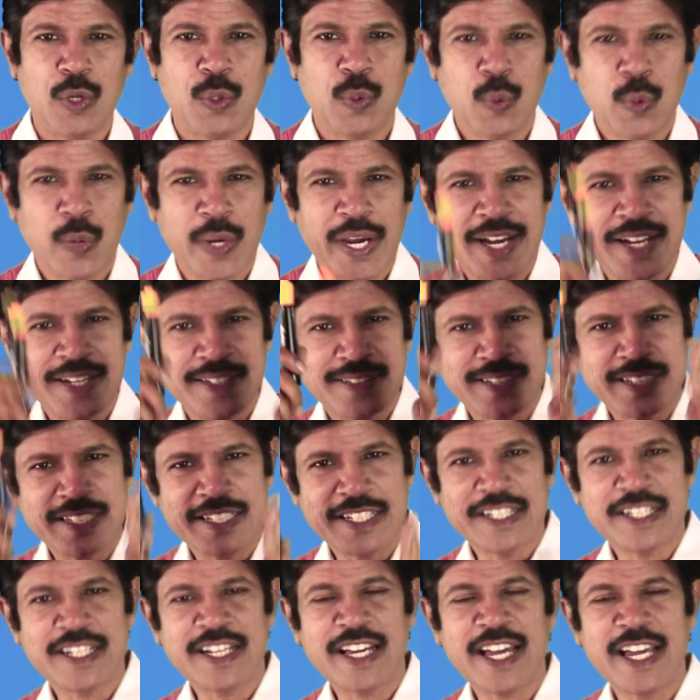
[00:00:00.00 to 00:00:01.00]
2 ions at
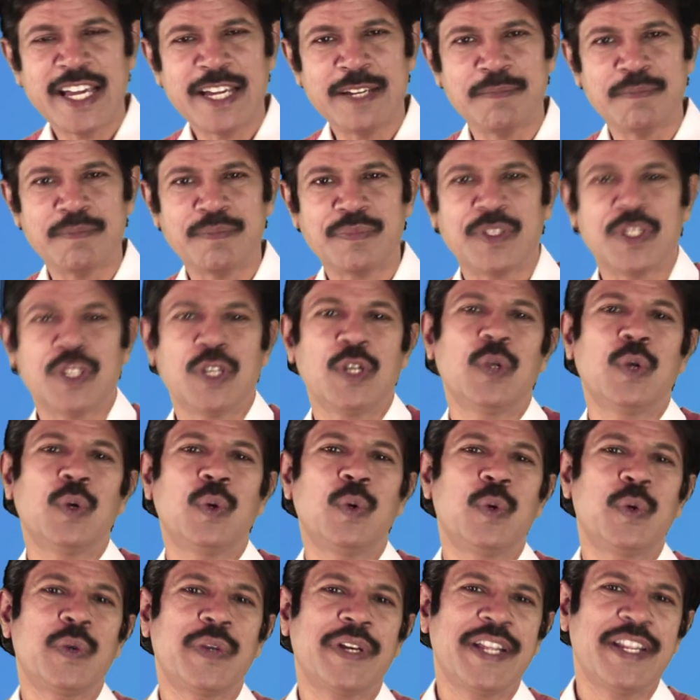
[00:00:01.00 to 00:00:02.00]
a time,
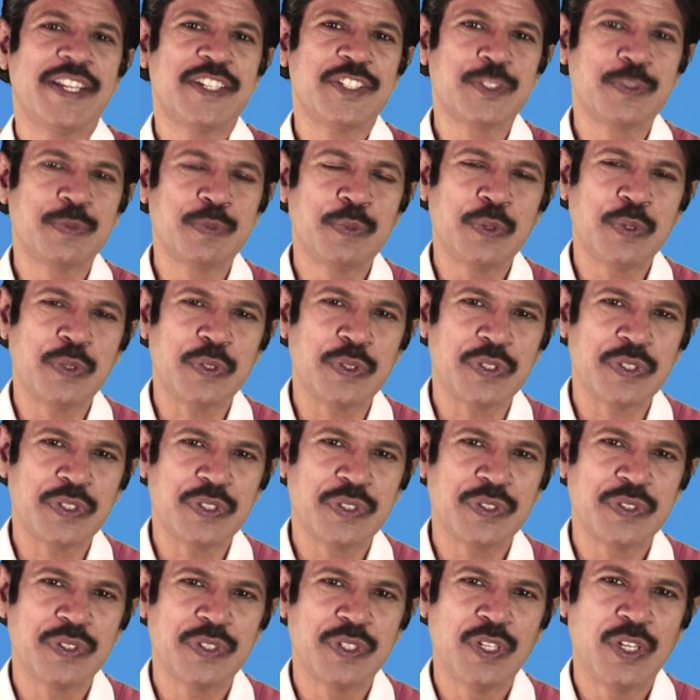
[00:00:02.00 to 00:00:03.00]
co-transport.
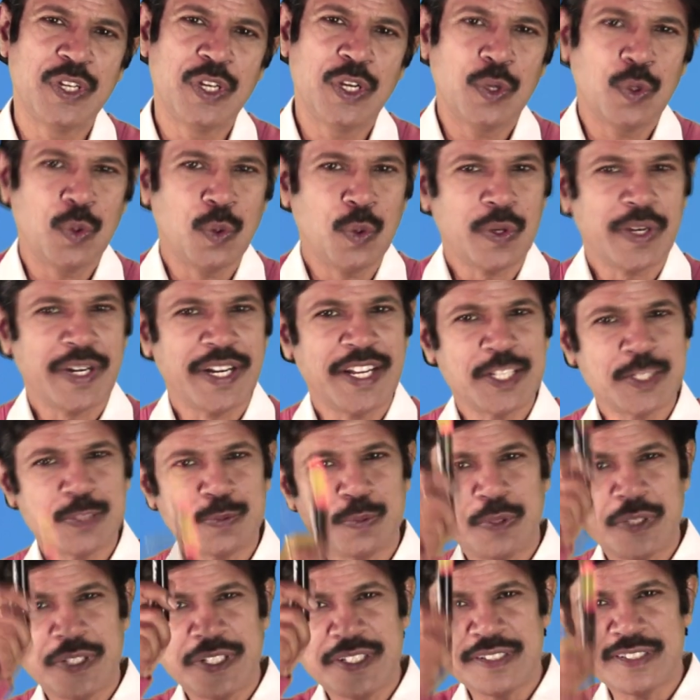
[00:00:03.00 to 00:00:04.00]

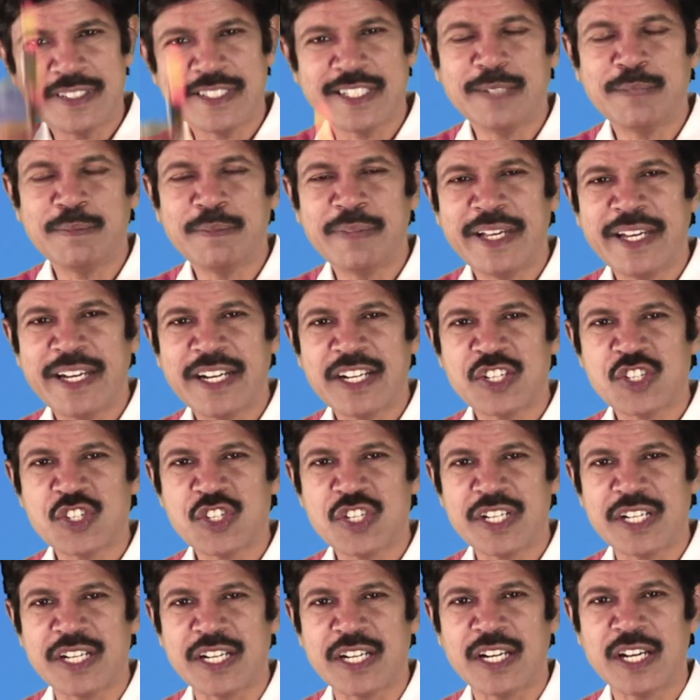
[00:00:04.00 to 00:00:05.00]
Co-transport in same
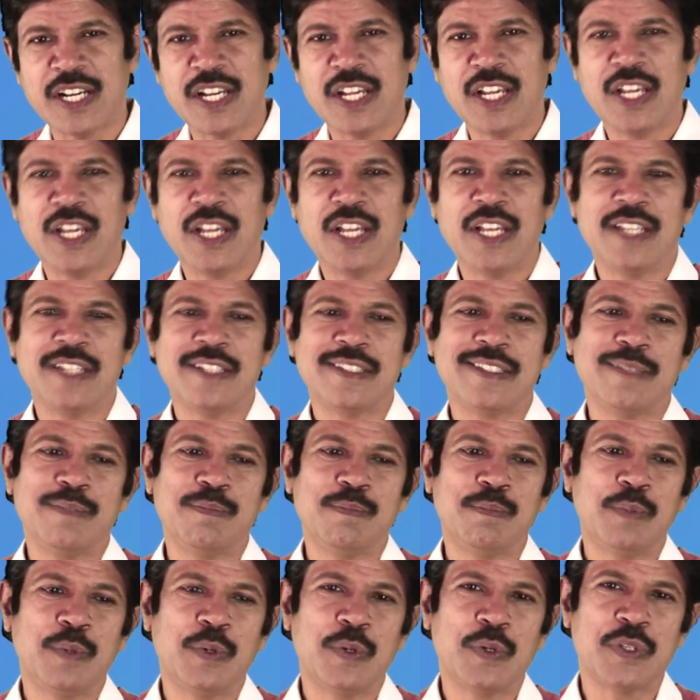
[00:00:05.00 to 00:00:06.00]
direction,
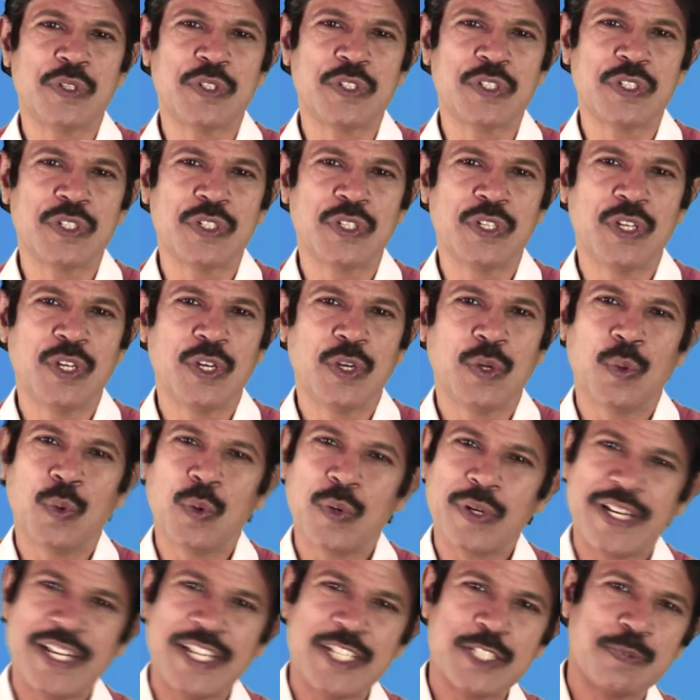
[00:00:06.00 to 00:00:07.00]
symport.
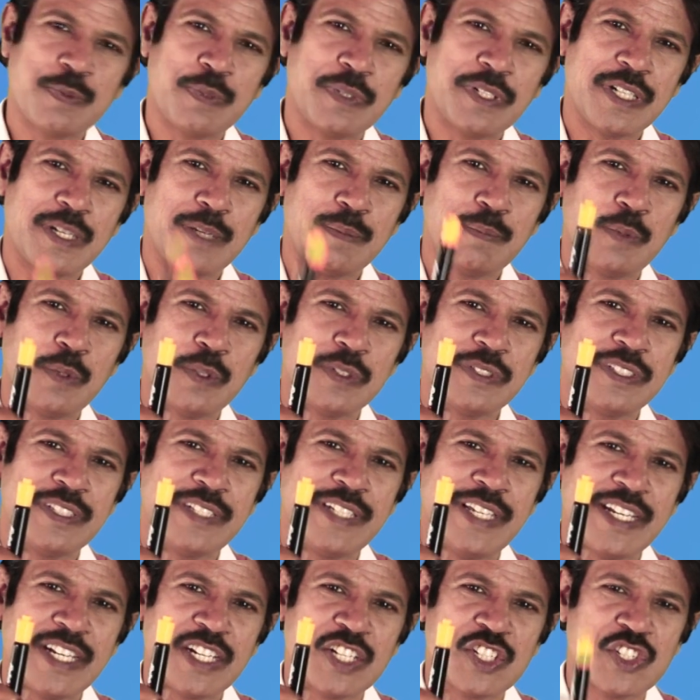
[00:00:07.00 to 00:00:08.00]
Co-transport in opposite
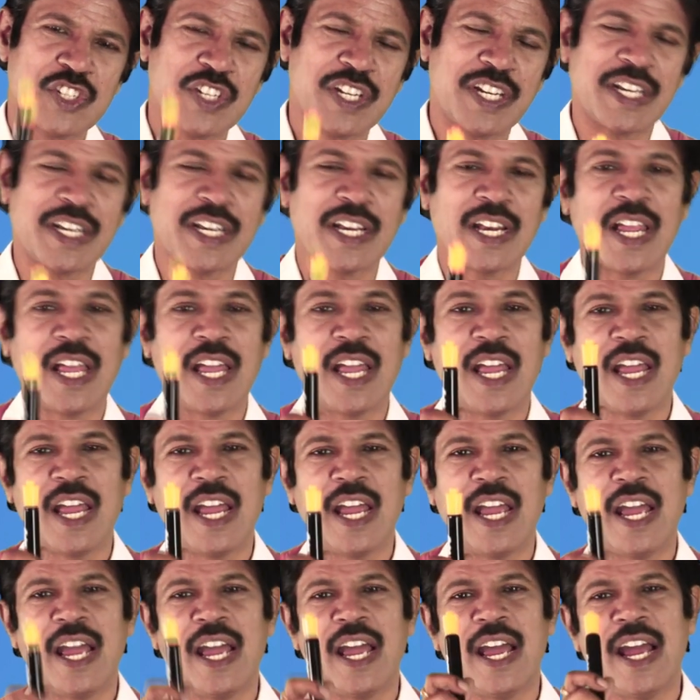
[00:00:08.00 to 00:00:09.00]
direction,
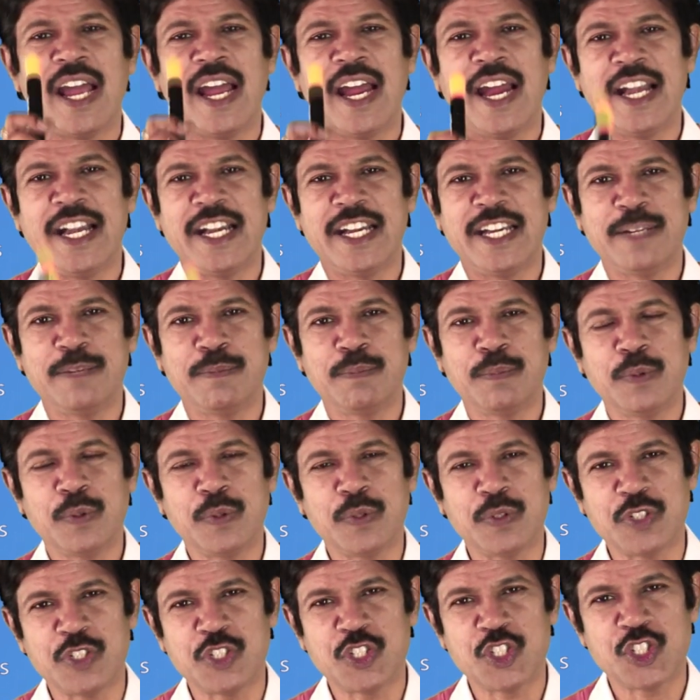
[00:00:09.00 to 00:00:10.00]

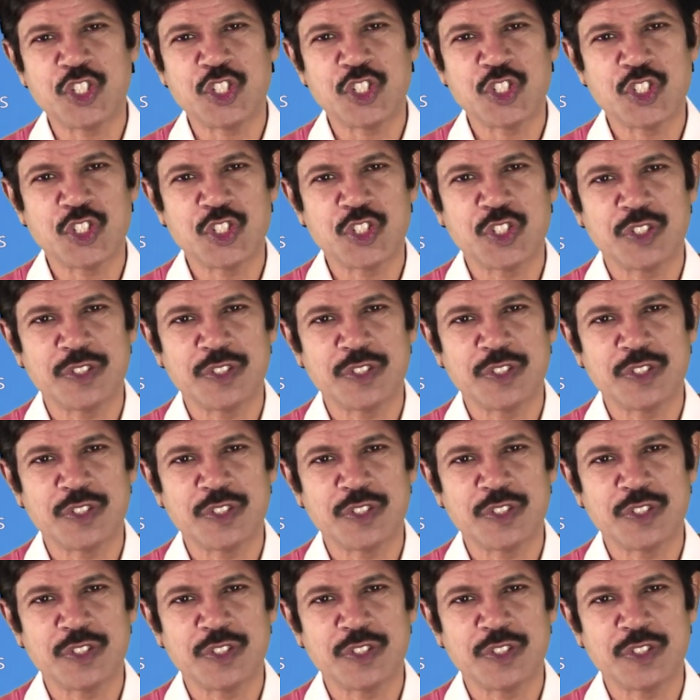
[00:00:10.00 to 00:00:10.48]
antiport.